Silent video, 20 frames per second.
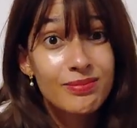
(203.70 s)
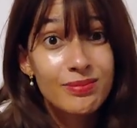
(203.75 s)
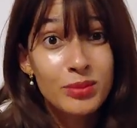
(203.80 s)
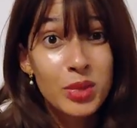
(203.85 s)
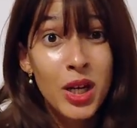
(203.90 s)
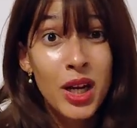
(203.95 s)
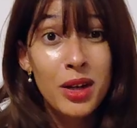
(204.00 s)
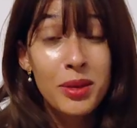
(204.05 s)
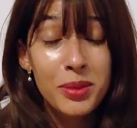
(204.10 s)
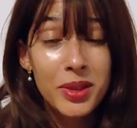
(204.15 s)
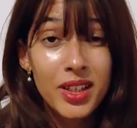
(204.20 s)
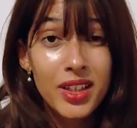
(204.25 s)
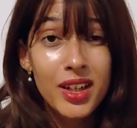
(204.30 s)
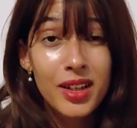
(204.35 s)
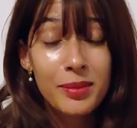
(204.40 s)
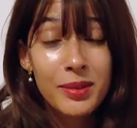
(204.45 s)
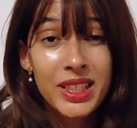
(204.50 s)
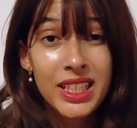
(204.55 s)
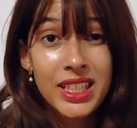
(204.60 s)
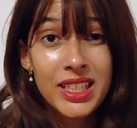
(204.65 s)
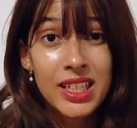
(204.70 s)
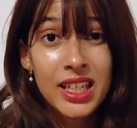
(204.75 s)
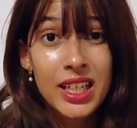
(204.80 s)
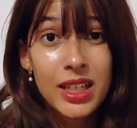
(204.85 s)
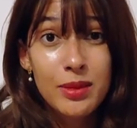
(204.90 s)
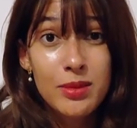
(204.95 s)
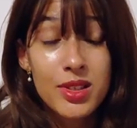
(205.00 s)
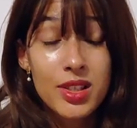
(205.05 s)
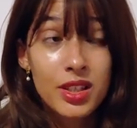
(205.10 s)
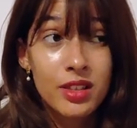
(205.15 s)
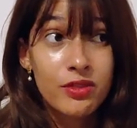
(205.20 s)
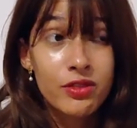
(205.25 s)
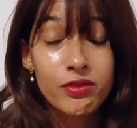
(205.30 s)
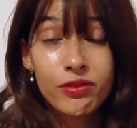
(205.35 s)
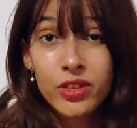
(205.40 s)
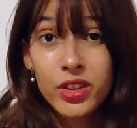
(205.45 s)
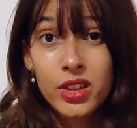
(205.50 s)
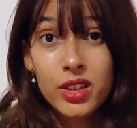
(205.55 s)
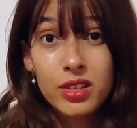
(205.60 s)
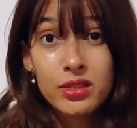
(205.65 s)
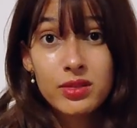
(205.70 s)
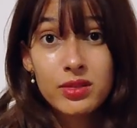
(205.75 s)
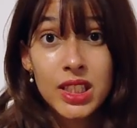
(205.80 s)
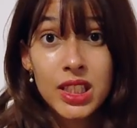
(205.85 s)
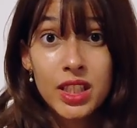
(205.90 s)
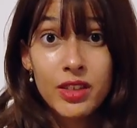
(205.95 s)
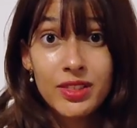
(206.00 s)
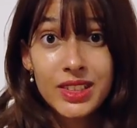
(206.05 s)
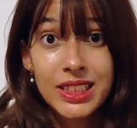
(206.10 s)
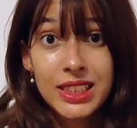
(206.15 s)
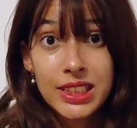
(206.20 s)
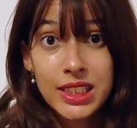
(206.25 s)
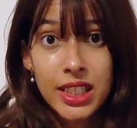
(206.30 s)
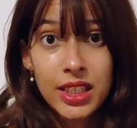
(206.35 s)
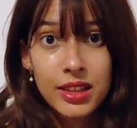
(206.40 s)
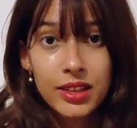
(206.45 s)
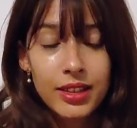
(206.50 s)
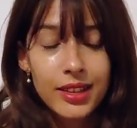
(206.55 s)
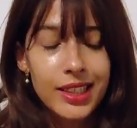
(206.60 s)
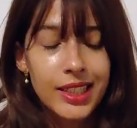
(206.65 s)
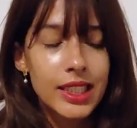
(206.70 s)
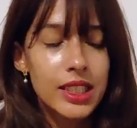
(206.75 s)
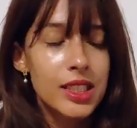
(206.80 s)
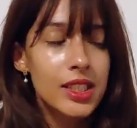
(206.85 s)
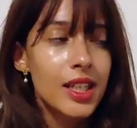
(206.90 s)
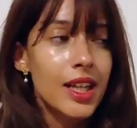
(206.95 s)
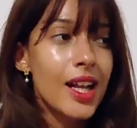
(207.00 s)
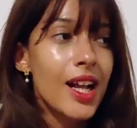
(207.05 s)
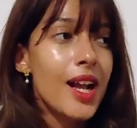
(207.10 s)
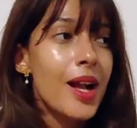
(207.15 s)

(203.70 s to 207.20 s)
probably not many times if, they even stayed the night.